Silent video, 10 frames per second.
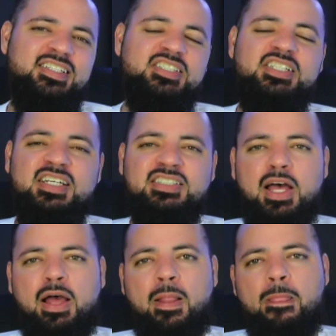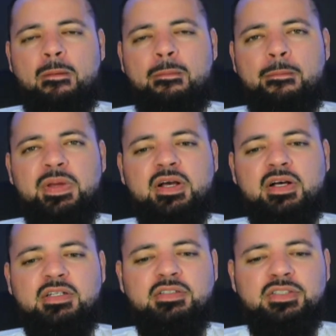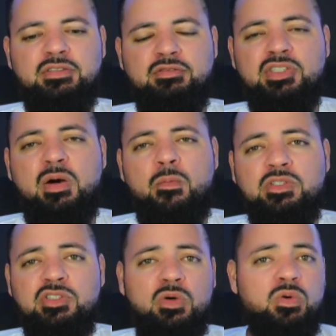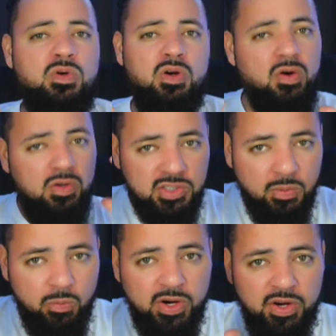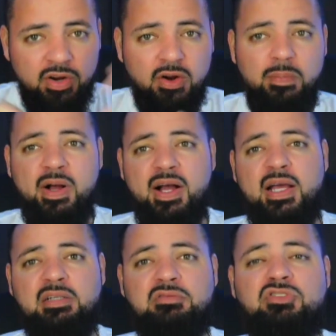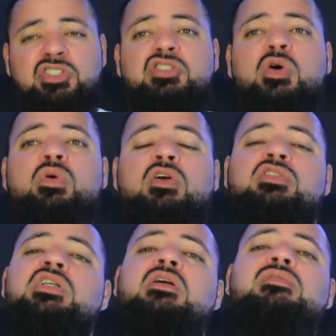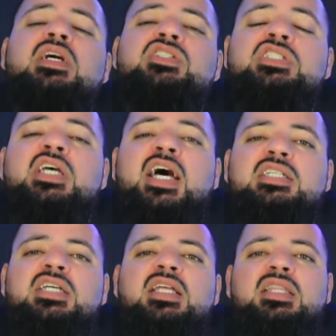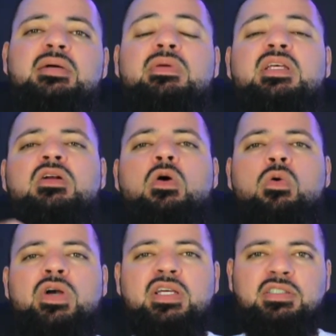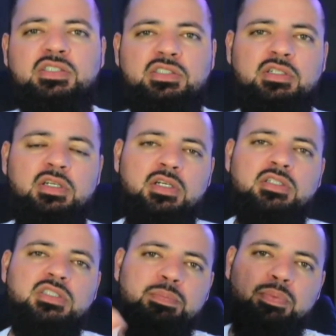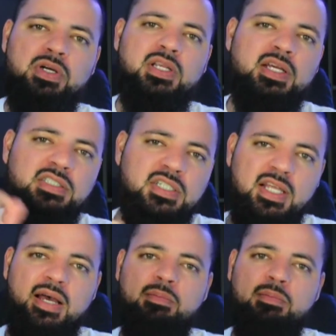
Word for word: she does that because someone told her, or somewhere in her mind, she told herself that she has unlimited coins to put into that